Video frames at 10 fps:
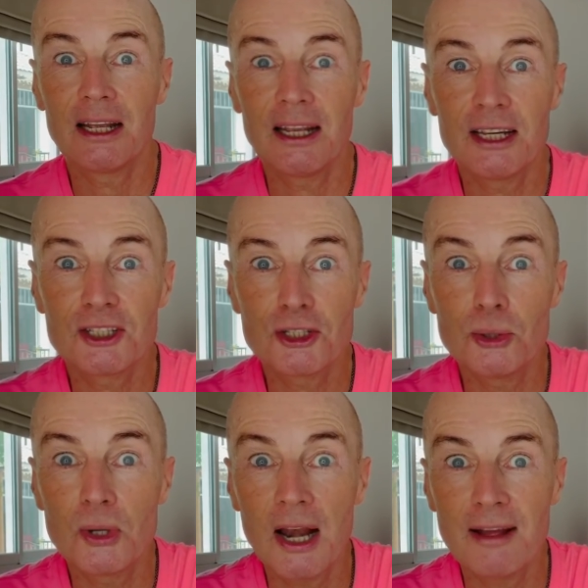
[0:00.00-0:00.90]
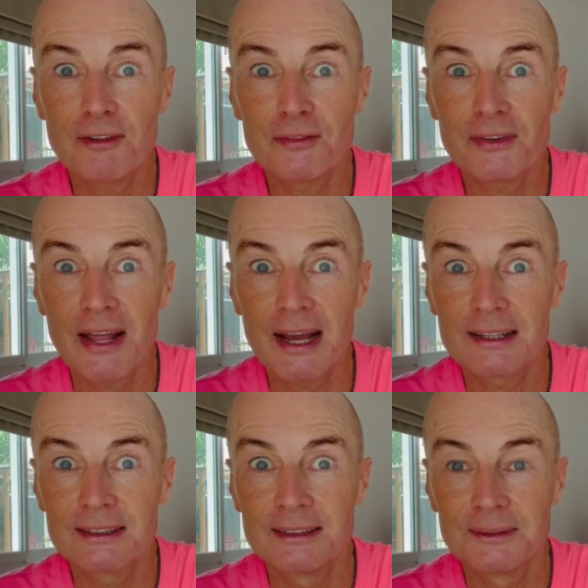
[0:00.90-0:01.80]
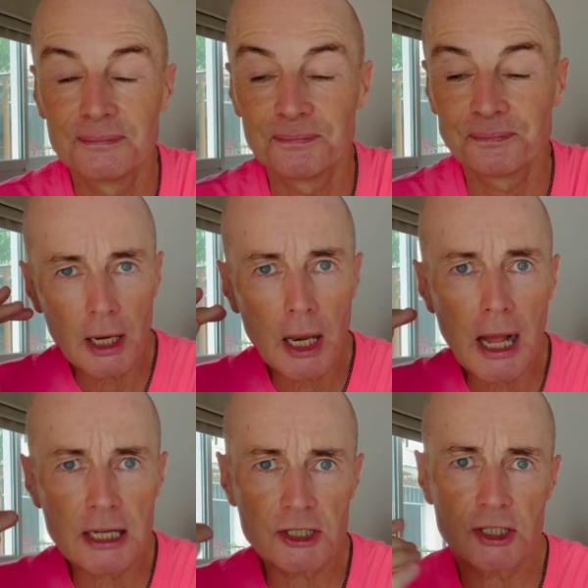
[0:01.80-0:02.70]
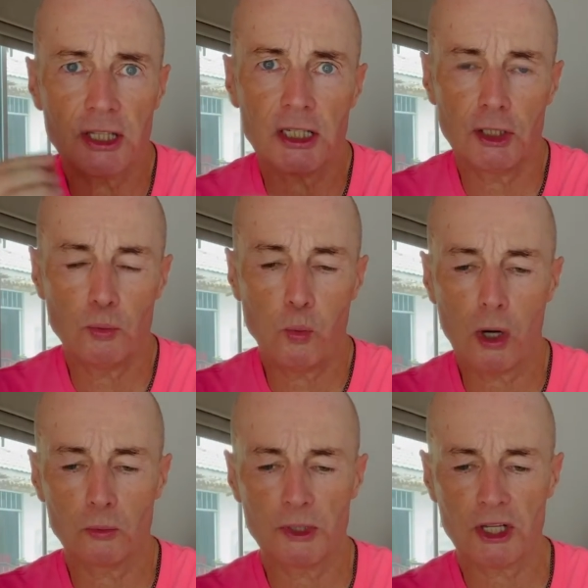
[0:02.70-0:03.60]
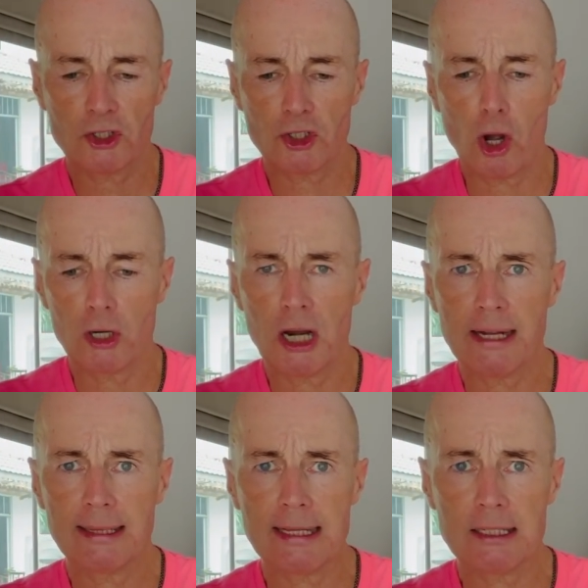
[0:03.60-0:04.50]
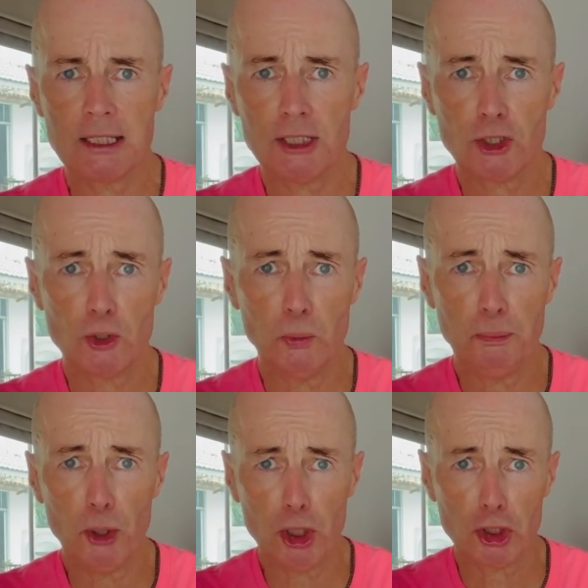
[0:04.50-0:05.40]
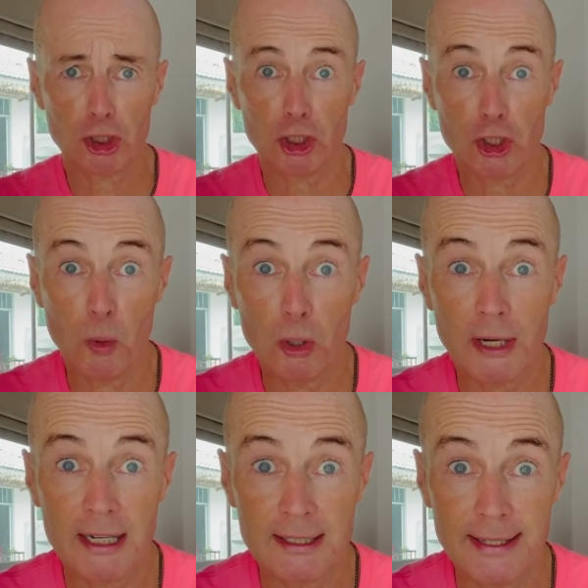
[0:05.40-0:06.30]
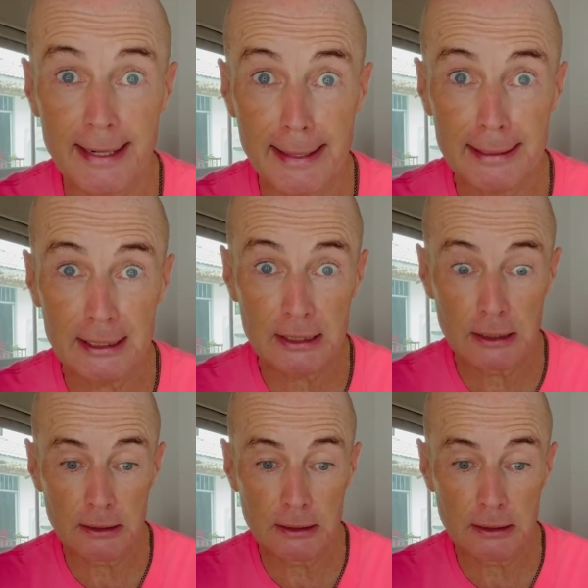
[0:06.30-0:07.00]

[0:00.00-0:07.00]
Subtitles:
is too clever for that. The last thing you want with a song like this is to push, because you won't get to the end.